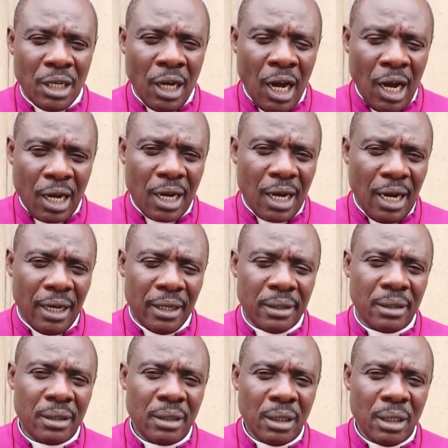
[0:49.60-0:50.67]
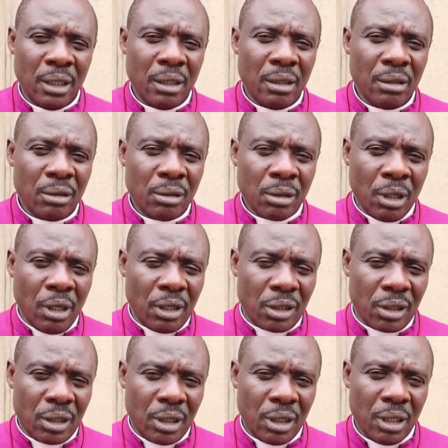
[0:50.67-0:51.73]
hunger,
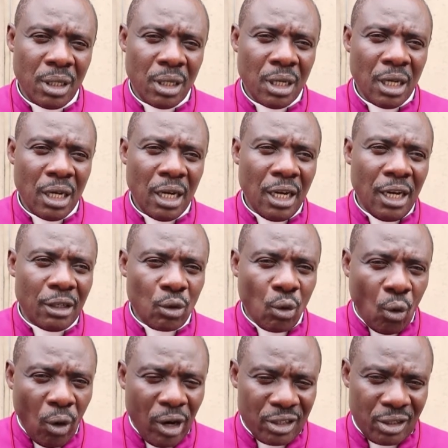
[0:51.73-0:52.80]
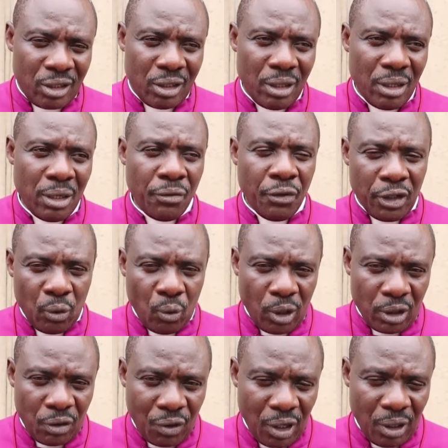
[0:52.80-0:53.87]
thirst, and quest for the
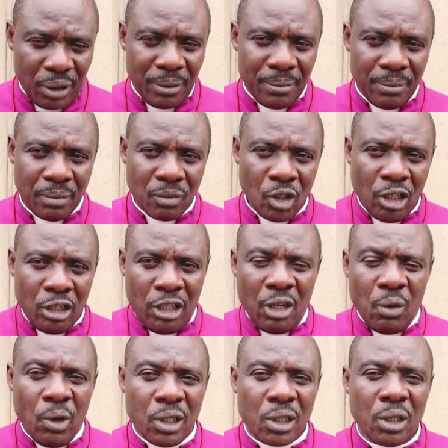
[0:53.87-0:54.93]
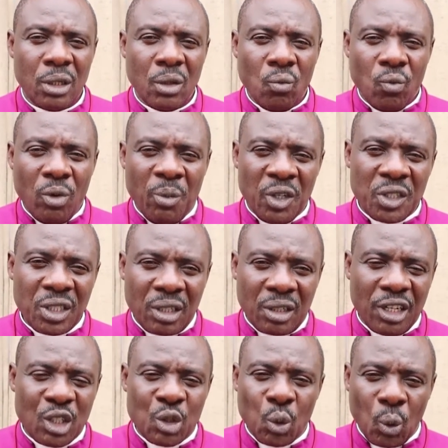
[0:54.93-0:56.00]
Word of God. In other words, we must
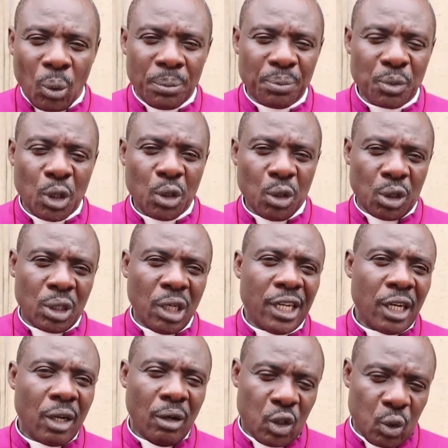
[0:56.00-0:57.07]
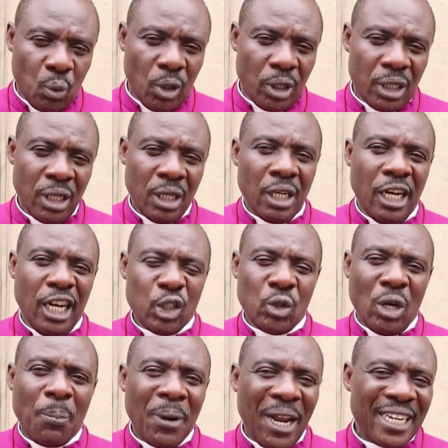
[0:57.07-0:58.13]
create room to study God's Word and
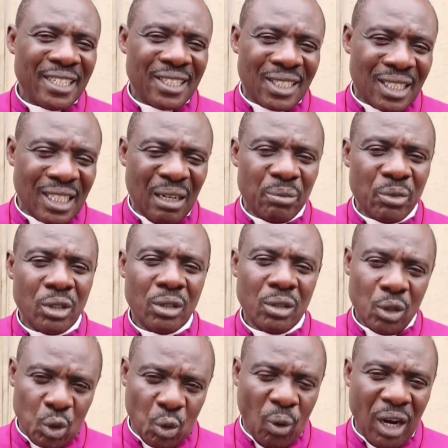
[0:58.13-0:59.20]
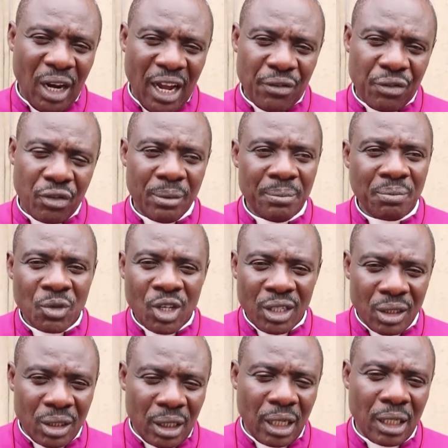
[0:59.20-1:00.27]
to apply the same to our lives.
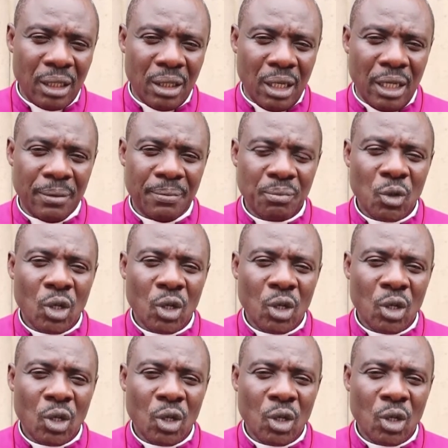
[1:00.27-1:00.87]
Secondly,